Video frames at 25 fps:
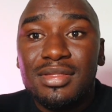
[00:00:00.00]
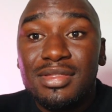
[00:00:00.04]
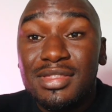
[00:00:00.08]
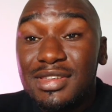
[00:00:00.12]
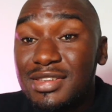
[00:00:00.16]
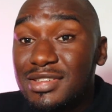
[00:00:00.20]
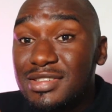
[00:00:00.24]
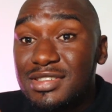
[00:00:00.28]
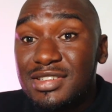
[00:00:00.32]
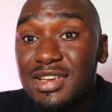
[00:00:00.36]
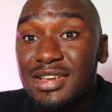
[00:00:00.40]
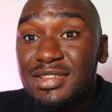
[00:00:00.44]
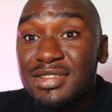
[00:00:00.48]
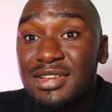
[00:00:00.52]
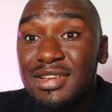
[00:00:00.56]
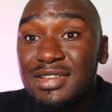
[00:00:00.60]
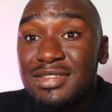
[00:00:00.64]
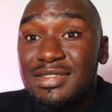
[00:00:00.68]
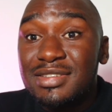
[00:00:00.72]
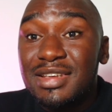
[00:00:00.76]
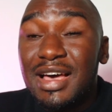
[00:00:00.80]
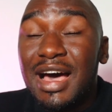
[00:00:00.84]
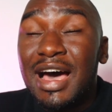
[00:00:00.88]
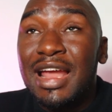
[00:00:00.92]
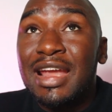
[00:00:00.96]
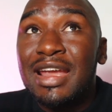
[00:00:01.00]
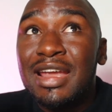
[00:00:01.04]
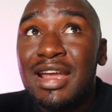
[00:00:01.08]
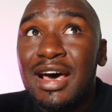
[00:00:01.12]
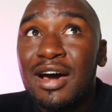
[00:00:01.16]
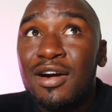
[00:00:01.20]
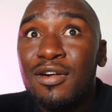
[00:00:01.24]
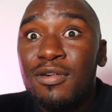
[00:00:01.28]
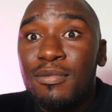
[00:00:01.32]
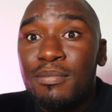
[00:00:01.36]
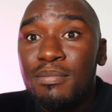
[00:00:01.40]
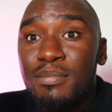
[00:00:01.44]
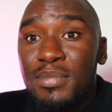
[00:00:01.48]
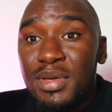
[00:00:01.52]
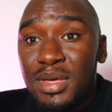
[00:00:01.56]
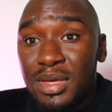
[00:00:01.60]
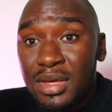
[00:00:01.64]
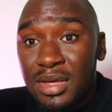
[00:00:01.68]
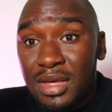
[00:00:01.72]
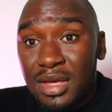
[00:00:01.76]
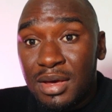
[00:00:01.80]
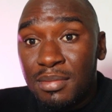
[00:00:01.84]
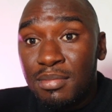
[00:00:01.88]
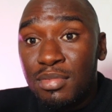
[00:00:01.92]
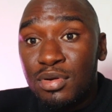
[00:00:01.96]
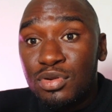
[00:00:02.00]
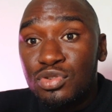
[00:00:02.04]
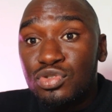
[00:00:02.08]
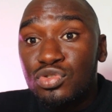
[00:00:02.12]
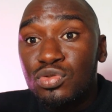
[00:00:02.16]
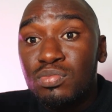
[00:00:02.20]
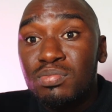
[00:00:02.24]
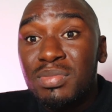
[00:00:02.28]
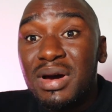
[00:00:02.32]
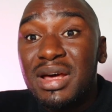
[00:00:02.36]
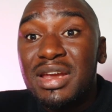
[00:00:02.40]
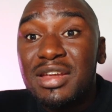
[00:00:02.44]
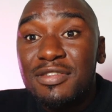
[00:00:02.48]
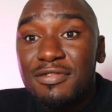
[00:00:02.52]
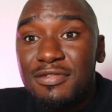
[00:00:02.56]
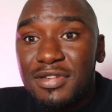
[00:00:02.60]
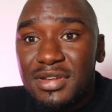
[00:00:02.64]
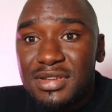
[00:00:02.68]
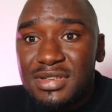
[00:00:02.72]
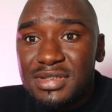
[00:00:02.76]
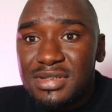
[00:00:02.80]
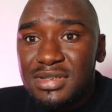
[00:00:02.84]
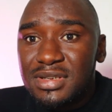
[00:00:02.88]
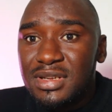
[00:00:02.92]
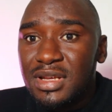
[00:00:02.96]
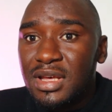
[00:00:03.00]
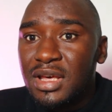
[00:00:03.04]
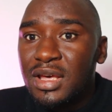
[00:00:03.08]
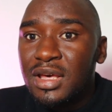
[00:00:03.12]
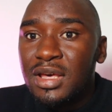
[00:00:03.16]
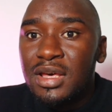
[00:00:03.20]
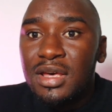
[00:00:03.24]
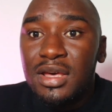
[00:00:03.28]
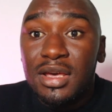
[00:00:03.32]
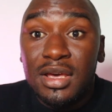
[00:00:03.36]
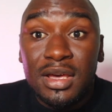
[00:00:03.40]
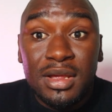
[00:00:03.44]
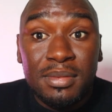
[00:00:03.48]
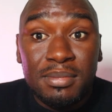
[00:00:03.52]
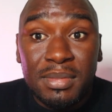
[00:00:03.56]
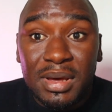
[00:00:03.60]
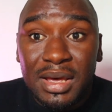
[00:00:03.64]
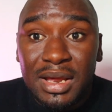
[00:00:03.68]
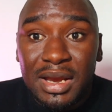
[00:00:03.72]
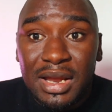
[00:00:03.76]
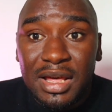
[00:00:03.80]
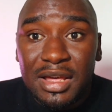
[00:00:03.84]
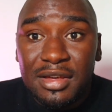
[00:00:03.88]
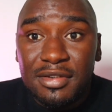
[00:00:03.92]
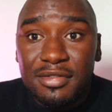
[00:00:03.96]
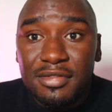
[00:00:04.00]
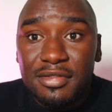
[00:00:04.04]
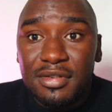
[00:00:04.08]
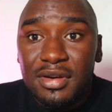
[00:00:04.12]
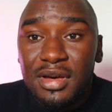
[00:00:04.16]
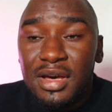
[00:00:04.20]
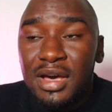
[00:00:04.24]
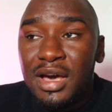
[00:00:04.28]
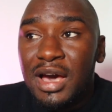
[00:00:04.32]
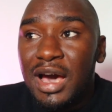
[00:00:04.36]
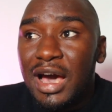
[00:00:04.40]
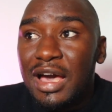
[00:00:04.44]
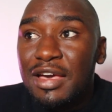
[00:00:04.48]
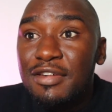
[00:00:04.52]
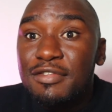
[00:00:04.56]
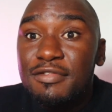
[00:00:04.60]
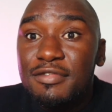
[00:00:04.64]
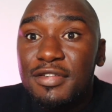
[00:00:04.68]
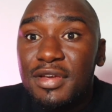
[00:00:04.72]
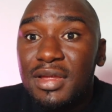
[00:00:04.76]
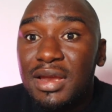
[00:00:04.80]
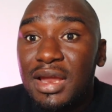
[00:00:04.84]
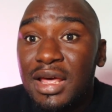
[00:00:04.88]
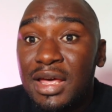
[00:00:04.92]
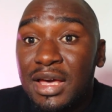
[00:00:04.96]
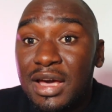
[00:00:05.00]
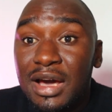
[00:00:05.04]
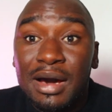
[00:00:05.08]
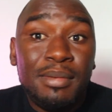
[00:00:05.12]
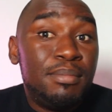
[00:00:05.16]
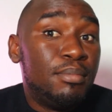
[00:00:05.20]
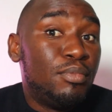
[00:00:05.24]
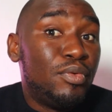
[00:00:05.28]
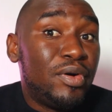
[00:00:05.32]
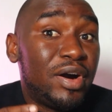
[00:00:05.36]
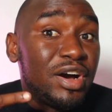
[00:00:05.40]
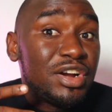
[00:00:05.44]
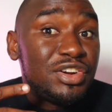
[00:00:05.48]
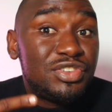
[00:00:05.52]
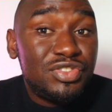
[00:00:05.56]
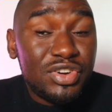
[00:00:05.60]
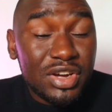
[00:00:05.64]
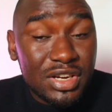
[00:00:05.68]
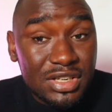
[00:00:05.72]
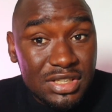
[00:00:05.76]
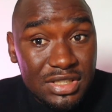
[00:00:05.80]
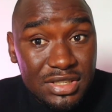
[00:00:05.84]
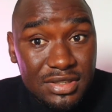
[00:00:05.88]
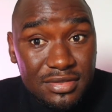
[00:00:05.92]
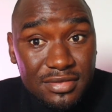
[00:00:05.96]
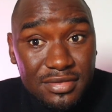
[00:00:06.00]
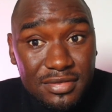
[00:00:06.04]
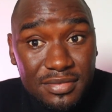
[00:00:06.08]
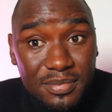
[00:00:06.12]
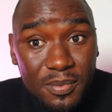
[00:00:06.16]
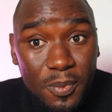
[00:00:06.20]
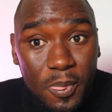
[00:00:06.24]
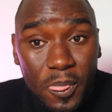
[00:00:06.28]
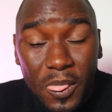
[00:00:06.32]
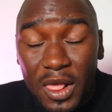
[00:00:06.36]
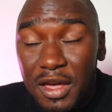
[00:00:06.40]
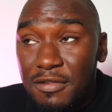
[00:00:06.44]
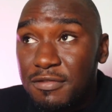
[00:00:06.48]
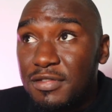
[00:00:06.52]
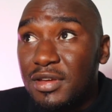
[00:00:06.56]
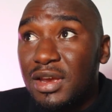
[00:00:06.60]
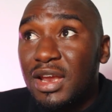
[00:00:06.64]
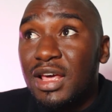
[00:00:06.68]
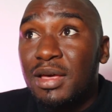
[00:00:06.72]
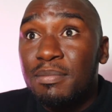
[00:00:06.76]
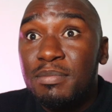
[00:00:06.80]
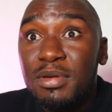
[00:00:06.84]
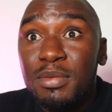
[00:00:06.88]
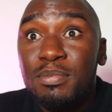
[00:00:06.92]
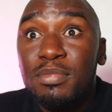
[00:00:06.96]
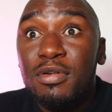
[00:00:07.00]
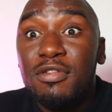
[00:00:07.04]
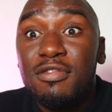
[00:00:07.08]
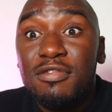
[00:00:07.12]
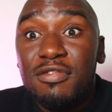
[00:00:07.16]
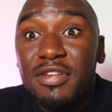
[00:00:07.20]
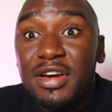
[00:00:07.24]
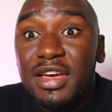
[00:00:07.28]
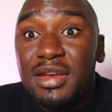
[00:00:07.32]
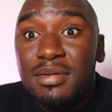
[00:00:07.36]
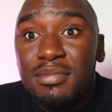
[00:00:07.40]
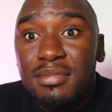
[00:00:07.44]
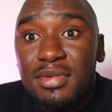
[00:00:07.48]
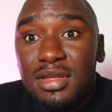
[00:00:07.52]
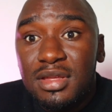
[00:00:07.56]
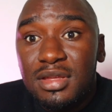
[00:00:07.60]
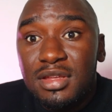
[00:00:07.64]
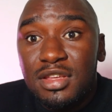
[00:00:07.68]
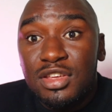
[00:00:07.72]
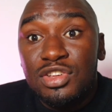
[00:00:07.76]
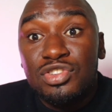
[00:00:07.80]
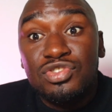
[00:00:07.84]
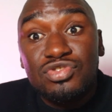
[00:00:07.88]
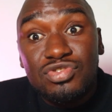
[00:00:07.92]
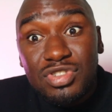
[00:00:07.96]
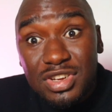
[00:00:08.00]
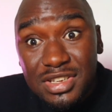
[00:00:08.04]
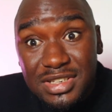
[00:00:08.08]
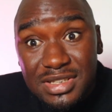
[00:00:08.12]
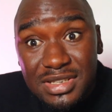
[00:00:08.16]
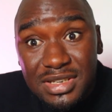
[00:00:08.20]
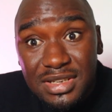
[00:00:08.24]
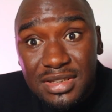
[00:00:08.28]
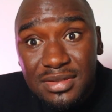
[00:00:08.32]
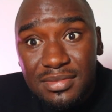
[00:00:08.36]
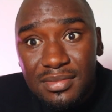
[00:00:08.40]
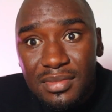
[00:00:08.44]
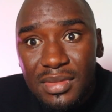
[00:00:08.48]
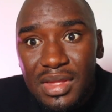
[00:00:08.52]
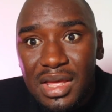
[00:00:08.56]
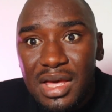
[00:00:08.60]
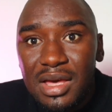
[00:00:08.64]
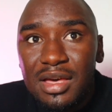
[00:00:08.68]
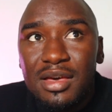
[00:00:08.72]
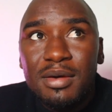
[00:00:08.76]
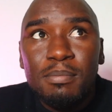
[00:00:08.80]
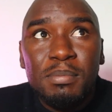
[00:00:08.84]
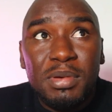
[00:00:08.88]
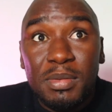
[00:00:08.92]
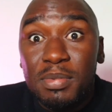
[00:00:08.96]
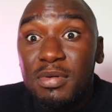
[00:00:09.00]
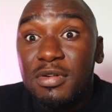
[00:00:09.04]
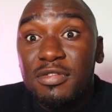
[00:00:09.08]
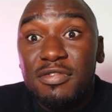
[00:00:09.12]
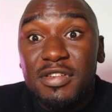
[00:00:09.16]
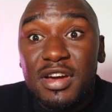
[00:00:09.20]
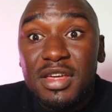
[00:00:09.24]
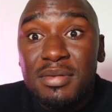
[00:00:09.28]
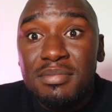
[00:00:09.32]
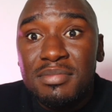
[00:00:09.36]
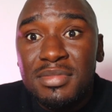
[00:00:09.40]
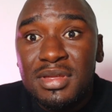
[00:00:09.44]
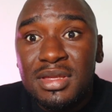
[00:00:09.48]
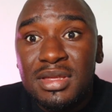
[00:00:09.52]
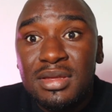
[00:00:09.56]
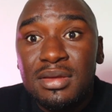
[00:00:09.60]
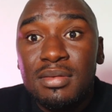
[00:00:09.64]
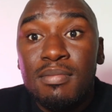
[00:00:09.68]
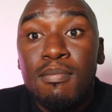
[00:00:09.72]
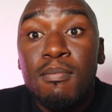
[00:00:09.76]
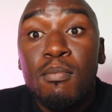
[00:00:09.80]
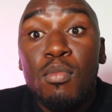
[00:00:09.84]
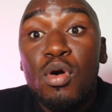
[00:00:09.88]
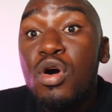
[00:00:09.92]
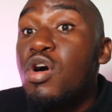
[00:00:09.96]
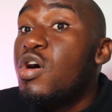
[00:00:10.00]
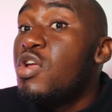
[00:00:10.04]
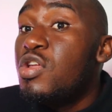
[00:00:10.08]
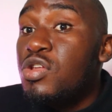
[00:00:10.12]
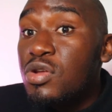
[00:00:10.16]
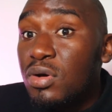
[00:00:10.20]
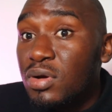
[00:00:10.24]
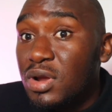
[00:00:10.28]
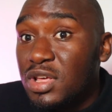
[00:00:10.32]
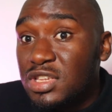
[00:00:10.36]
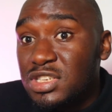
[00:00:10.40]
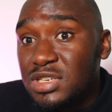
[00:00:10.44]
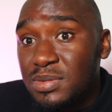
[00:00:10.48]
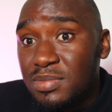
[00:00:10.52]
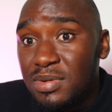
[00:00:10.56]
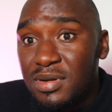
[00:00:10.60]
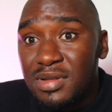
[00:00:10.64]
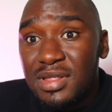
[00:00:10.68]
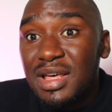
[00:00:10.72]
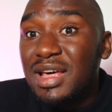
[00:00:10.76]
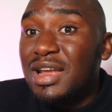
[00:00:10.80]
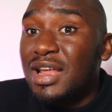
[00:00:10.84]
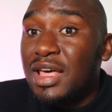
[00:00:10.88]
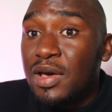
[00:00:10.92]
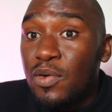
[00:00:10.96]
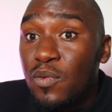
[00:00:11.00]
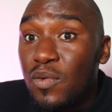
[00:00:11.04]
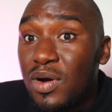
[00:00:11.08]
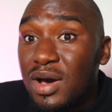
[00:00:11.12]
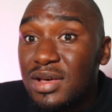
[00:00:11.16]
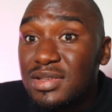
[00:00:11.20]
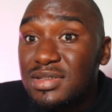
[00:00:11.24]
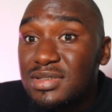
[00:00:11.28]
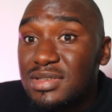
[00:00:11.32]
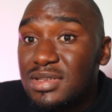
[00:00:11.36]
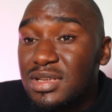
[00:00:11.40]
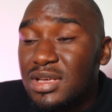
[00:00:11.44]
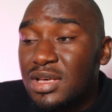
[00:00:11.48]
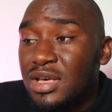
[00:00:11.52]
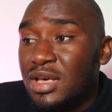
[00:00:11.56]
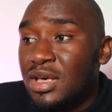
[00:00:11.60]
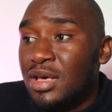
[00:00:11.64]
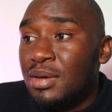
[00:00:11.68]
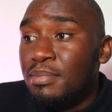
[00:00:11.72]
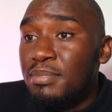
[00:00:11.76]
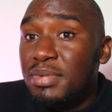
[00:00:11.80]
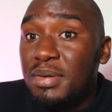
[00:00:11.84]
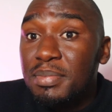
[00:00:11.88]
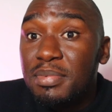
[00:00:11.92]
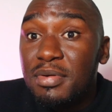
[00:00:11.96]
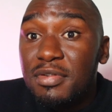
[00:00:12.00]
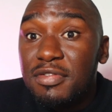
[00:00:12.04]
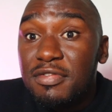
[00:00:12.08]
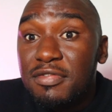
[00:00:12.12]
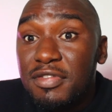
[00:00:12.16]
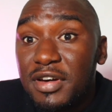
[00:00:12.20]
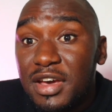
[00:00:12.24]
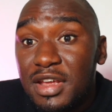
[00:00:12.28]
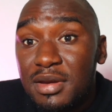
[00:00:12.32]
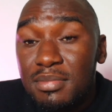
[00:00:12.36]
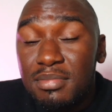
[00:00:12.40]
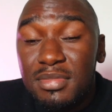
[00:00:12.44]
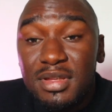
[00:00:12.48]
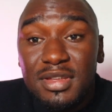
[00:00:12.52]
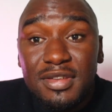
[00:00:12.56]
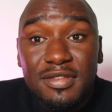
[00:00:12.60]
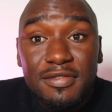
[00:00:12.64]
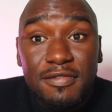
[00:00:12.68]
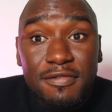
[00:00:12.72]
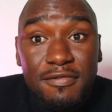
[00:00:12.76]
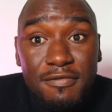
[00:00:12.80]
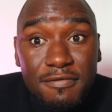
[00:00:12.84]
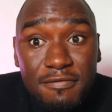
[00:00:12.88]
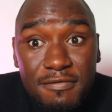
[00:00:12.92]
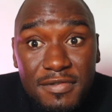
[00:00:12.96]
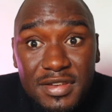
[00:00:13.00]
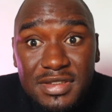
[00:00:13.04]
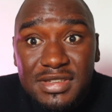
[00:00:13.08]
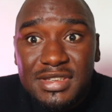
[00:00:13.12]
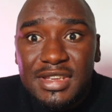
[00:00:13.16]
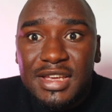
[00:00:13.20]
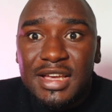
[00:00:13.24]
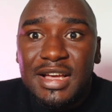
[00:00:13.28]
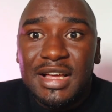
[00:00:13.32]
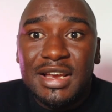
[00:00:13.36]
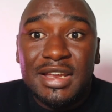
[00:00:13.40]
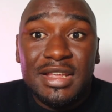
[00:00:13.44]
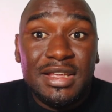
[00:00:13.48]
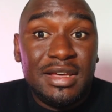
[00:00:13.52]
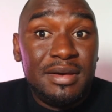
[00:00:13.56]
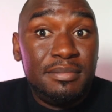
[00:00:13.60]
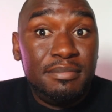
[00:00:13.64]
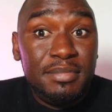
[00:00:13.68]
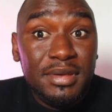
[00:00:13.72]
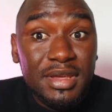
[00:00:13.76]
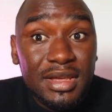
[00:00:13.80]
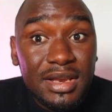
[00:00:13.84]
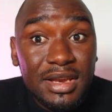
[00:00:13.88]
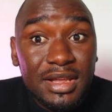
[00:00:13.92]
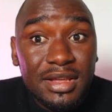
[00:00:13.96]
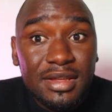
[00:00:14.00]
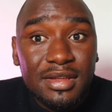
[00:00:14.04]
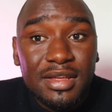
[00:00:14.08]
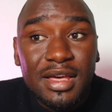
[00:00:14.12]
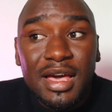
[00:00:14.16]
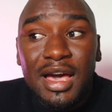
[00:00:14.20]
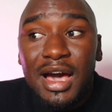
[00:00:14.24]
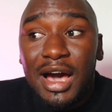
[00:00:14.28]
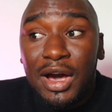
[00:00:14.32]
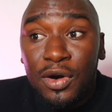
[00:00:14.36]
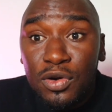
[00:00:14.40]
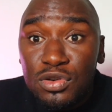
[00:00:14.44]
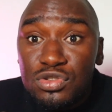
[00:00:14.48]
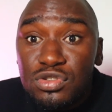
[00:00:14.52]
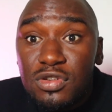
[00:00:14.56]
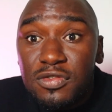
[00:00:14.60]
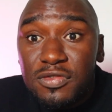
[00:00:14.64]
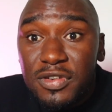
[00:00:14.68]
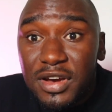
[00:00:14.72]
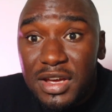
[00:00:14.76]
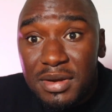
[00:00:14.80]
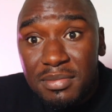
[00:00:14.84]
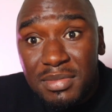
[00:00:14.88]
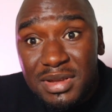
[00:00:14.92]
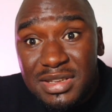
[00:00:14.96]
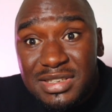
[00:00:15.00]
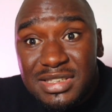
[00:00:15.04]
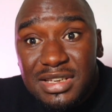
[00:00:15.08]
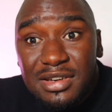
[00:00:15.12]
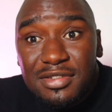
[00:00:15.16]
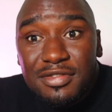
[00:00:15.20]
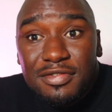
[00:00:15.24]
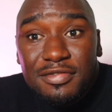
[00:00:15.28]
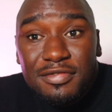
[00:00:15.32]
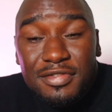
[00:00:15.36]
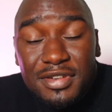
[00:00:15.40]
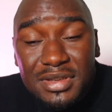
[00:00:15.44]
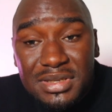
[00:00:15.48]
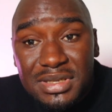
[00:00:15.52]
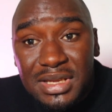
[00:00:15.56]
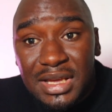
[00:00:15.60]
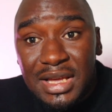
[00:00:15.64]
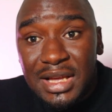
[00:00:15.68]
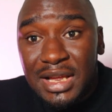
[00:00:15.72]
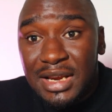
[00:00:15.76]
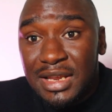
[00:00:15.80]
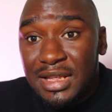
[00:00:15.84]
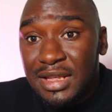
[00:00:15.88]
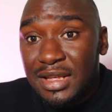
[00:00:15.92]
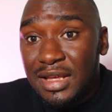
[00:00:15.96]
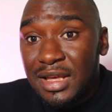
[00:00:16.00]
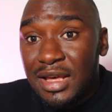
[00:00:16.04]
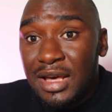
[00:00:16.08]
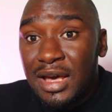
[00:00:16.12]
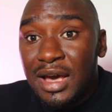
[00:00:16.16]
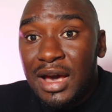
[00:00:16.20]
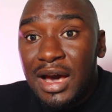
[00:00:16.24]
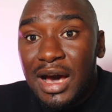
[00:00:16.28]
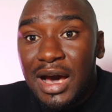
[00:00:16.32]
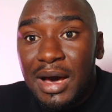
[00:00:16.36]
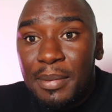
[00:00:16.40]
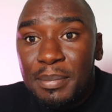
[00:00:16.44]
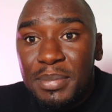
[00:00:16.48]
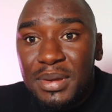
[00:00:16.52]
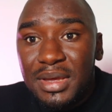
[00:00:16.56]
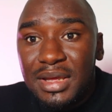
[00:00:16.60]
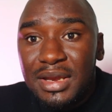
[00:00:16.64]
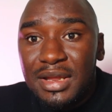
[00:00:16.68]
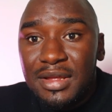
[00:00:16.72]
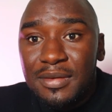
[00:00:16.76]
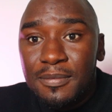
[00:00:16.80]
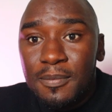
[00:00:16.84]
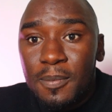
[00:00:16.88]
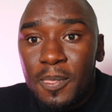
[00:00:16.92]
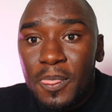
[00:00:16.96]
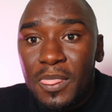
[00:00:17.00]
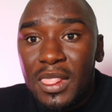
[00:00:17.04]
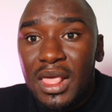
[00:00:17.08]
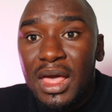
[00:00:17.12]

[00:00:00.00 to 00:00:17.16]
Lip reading: these changes are now being able to manifest in my life. I feel like I'm more attractive. I feel like people find me interesting. People find me more knowledgeable than I was. People find me physically appealing. I also find myself physically appealing.